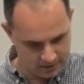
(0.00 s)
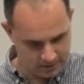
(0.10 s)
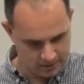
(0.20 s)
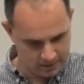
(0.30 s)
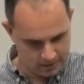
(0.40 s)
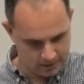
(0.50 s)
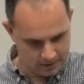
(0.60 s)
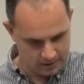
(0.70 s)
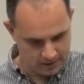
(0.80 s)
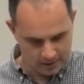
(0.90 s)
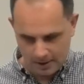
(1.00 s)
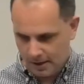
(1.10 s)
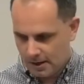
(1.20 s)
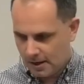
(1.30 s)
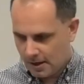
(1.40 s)

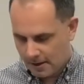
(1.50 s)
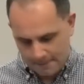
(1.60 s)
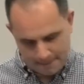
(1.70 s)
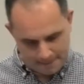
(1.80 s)
(no one is talking)